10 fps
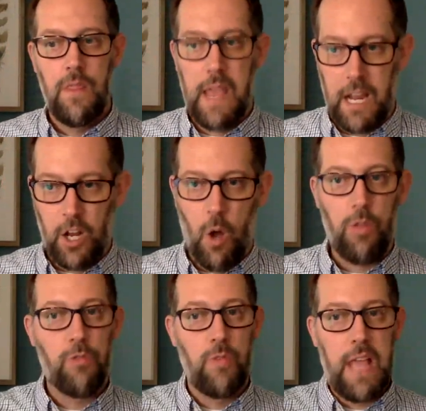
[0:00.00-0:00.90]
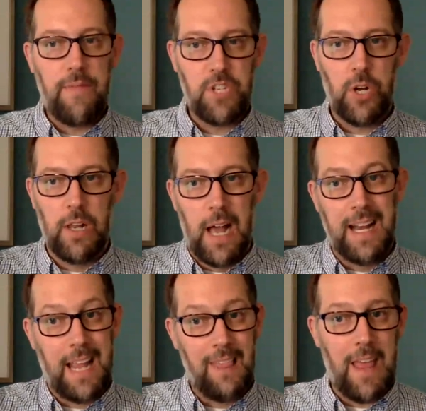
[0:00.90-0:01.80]
they can go through the cafeteria
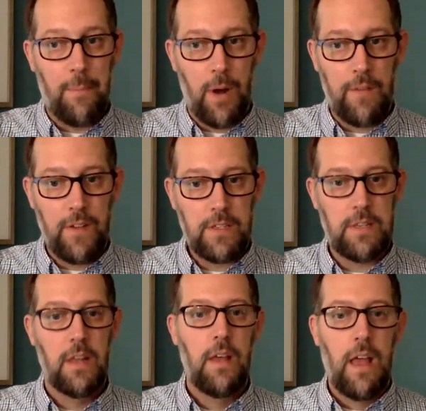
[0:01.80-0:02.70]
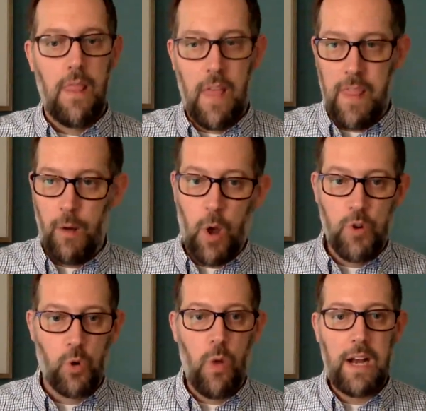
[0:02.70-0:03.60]
line, get that breakfast, and then they'll go
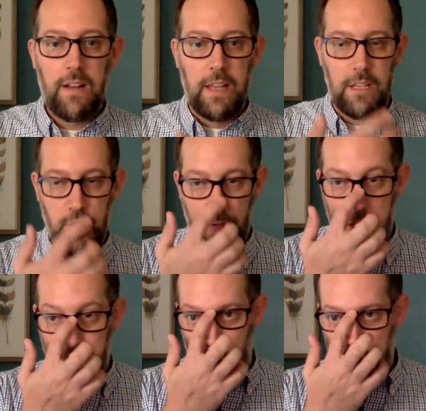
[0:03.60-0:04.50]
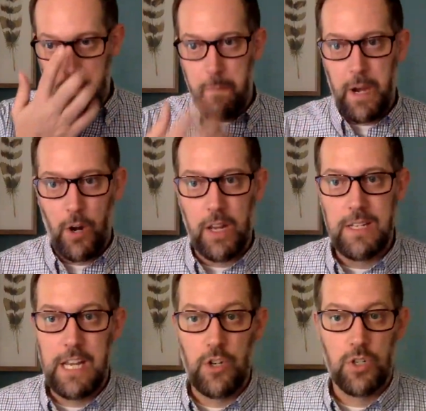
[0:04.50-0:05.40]
directly to that first period
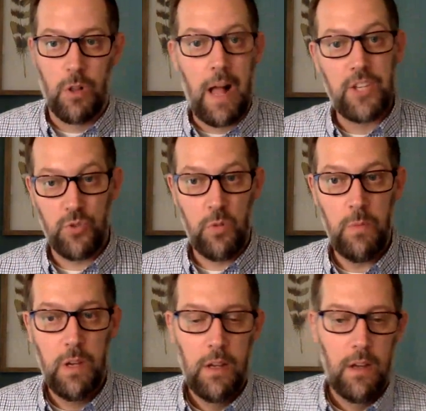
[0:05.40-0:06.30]
teacher's classroom